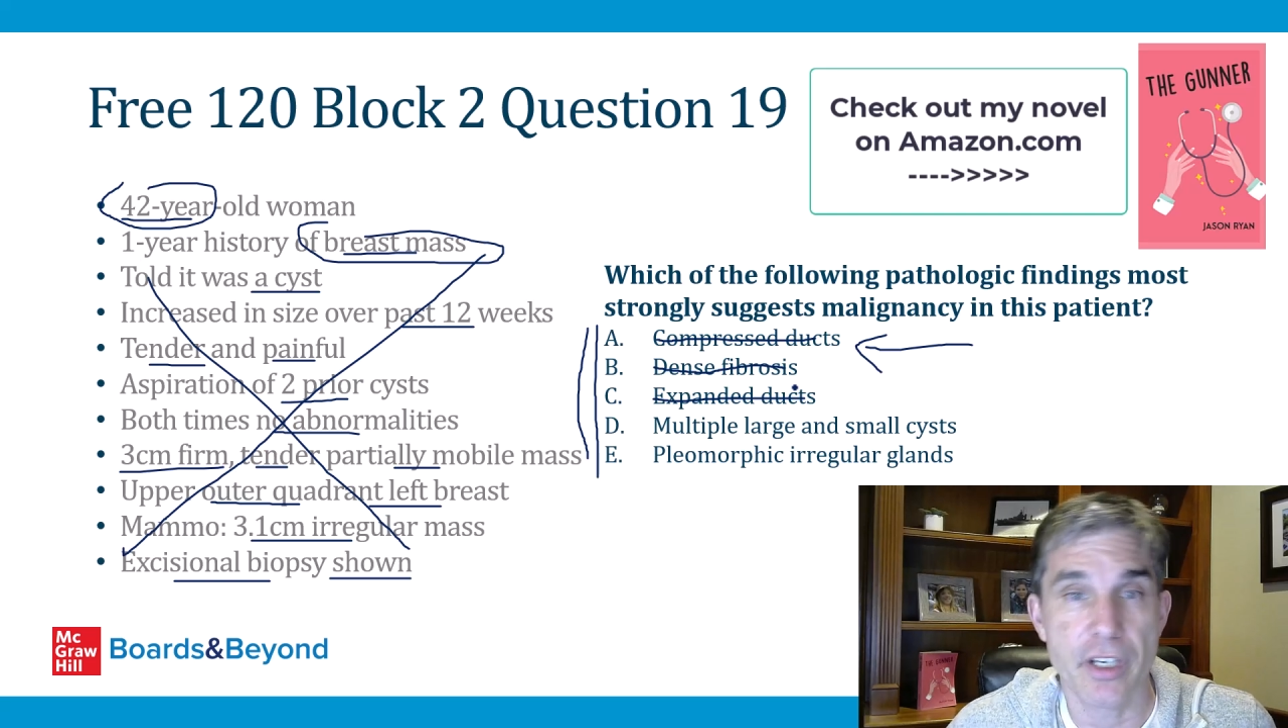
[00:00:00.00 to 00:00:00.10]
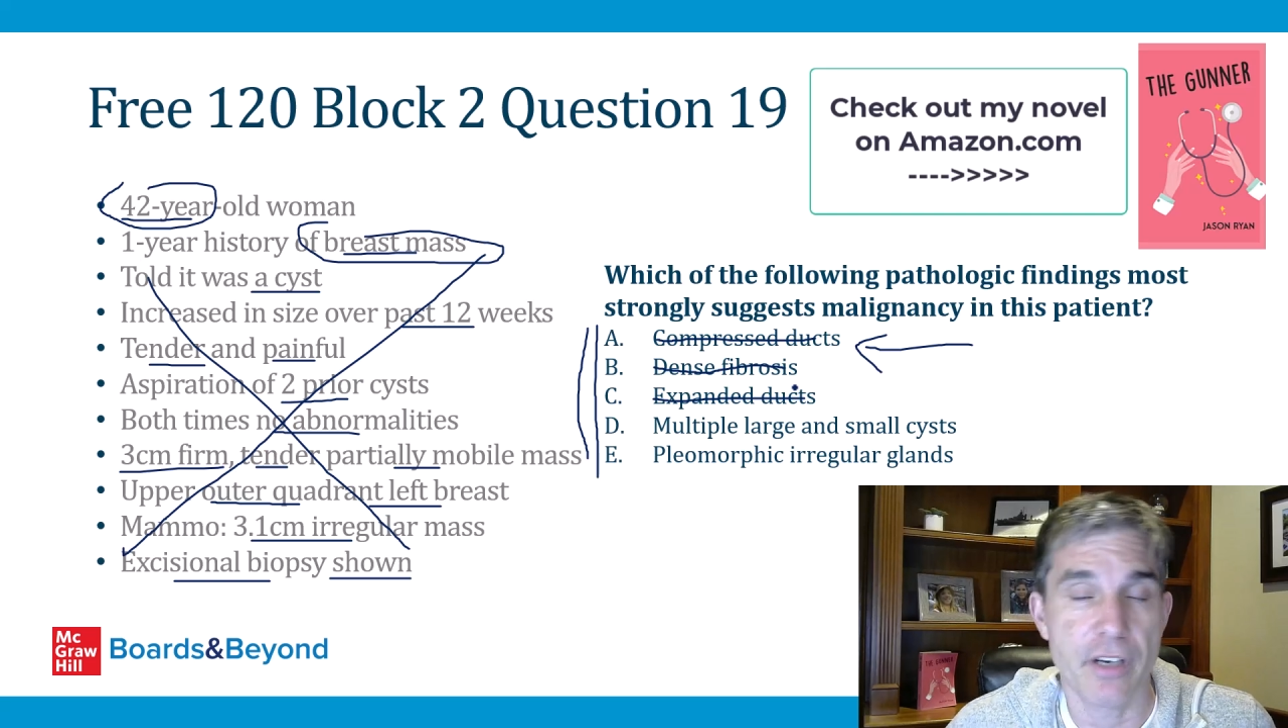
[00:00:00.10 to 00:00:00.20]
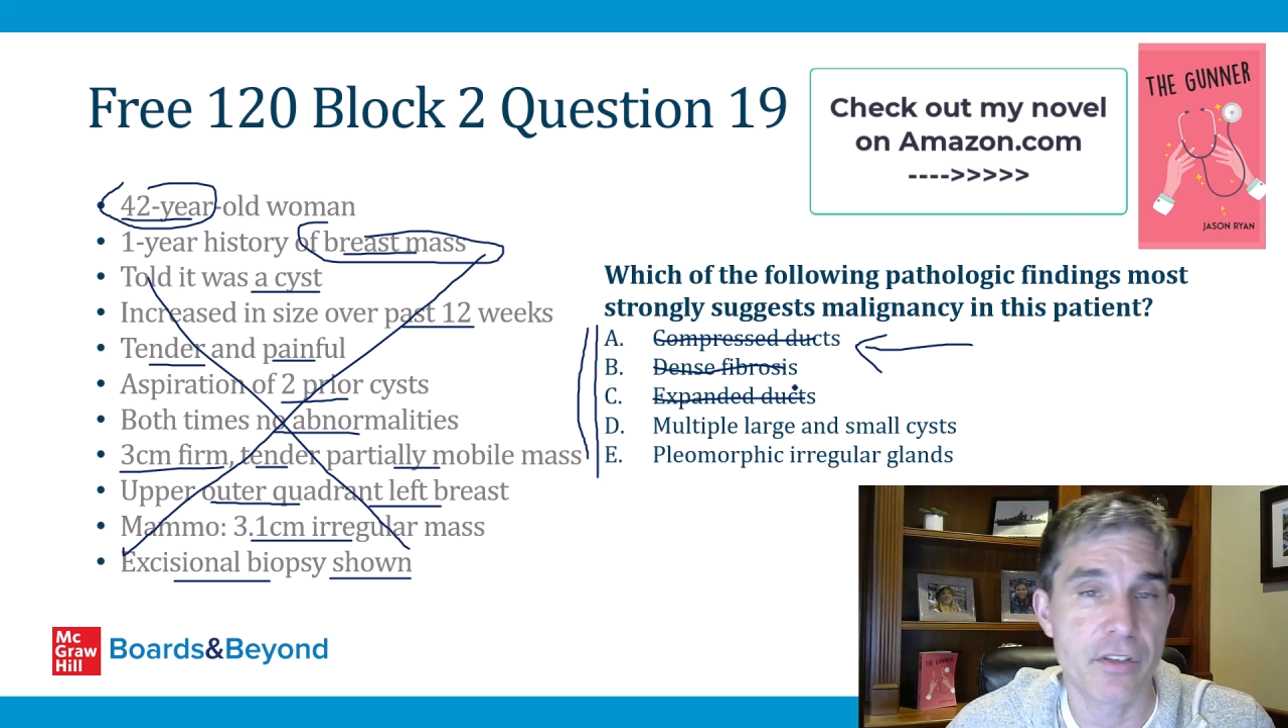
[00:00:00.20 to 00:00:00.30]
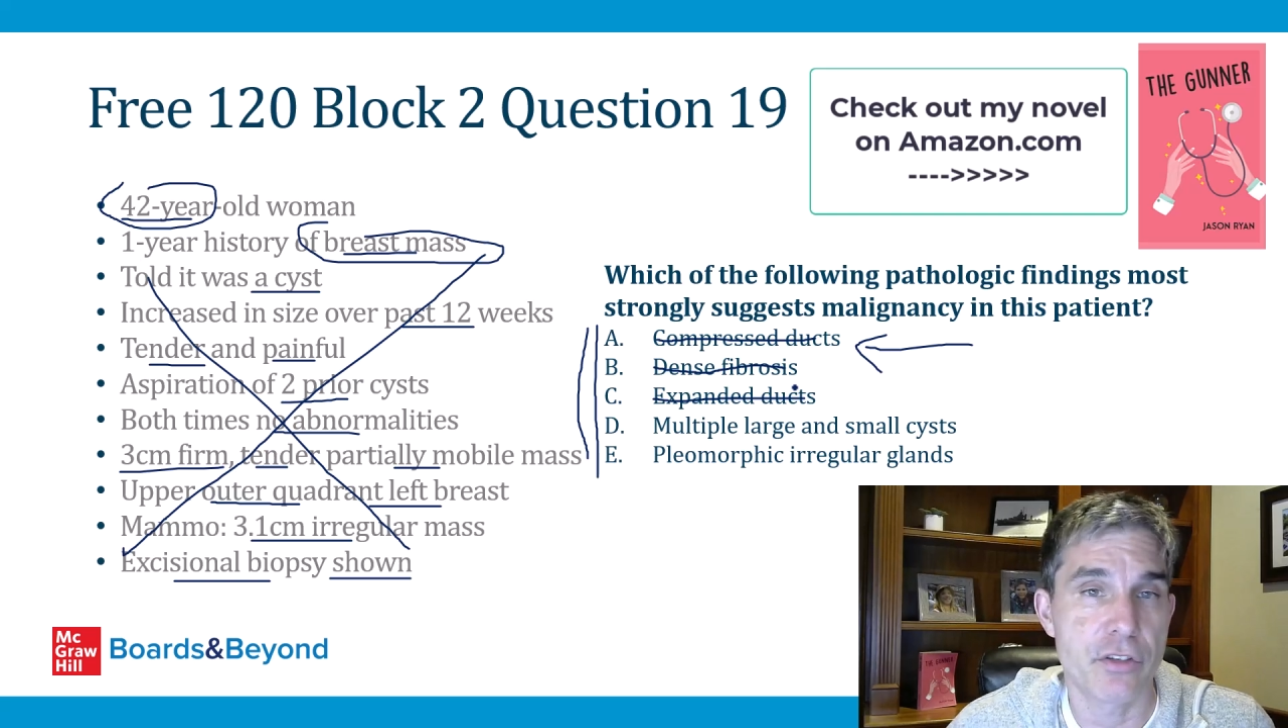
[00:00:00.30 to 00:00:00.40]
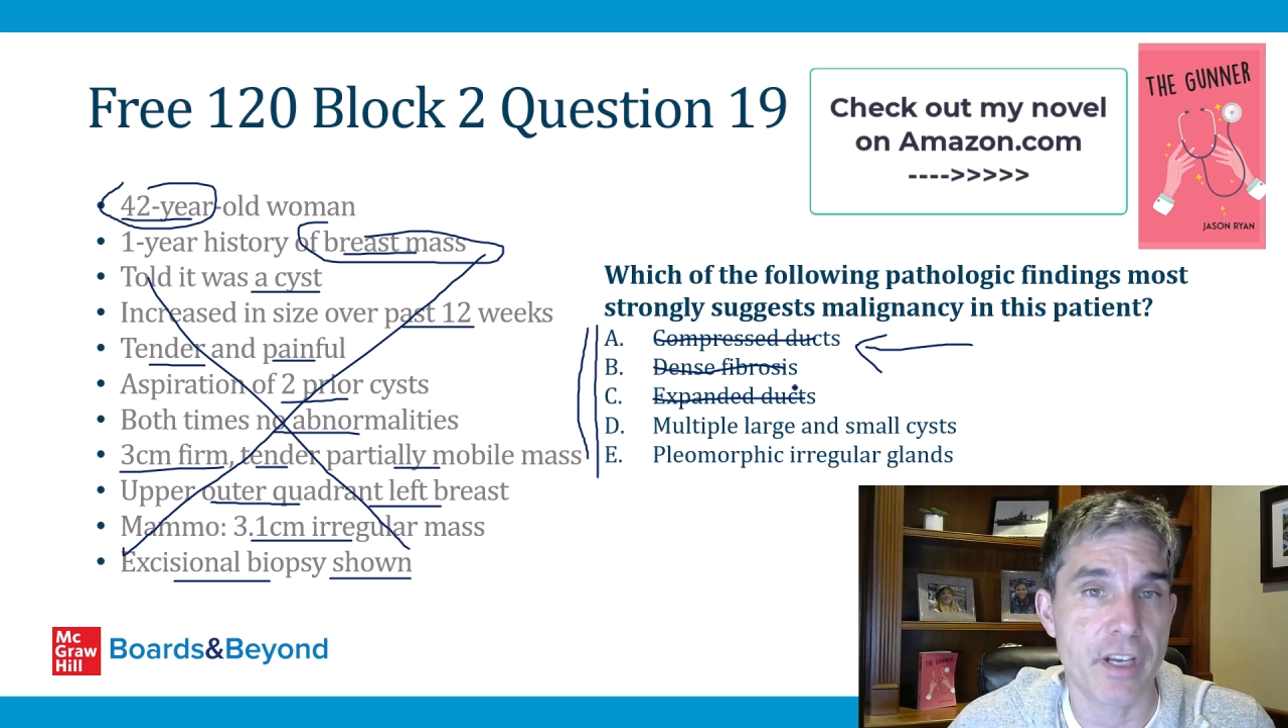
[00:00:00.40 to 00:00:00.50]

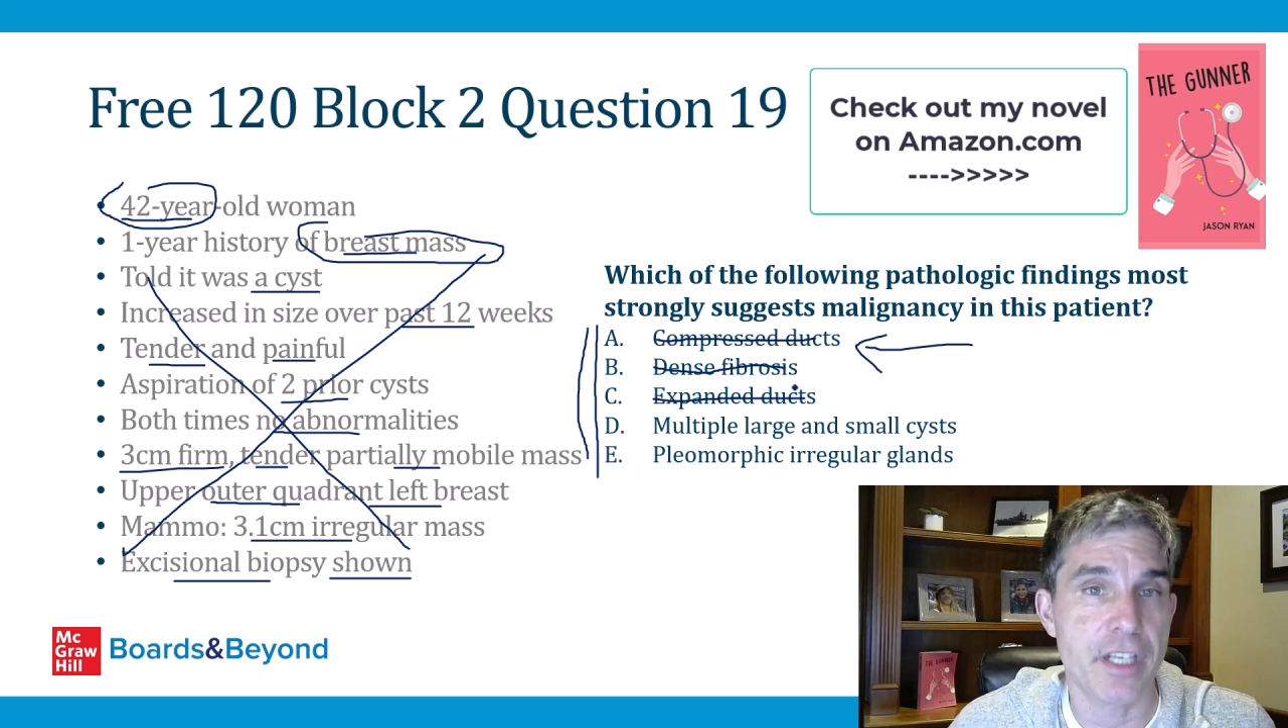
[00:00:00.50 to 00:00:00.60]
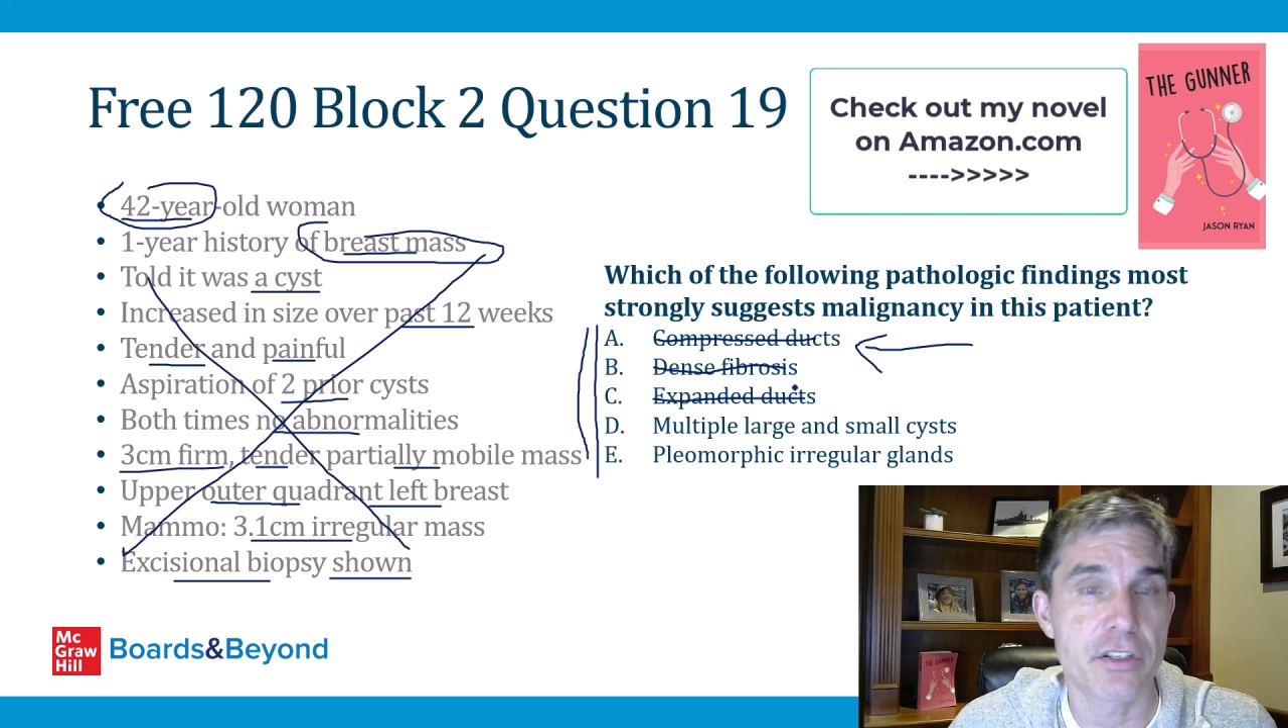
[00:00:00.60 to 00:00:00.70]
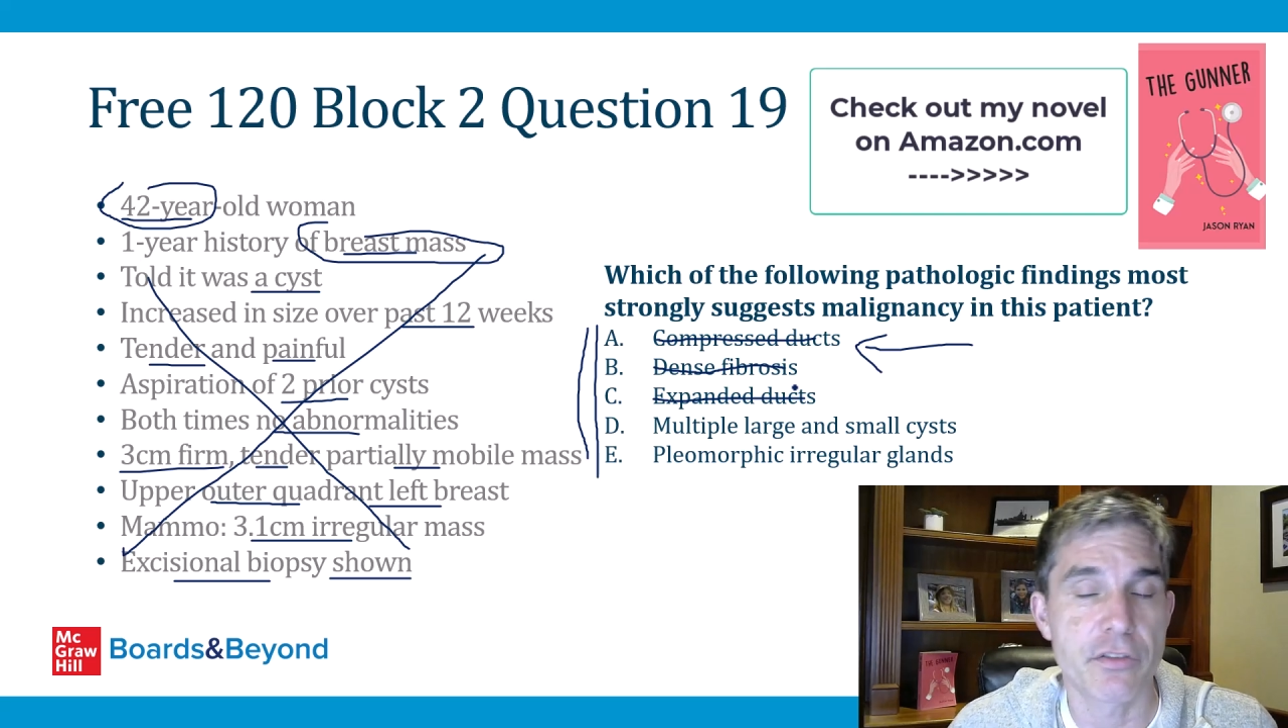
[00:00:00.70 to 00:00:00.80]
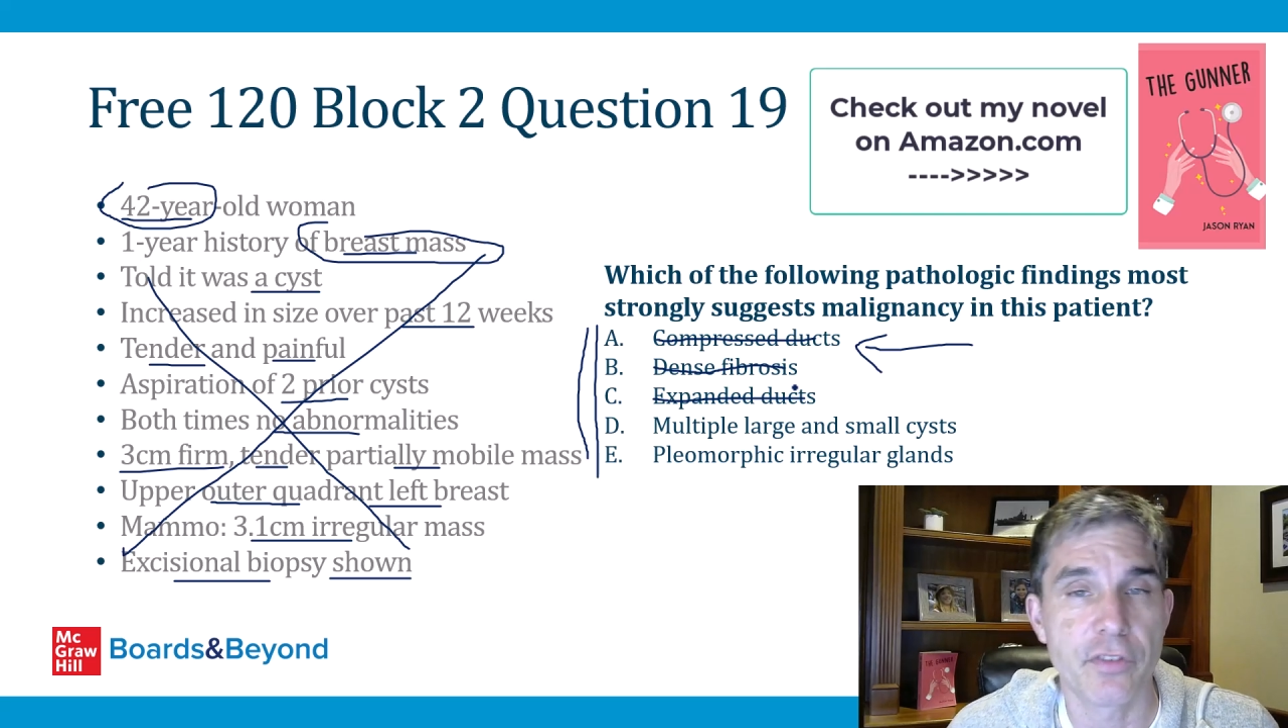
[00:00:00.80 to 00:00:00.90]
of the drainage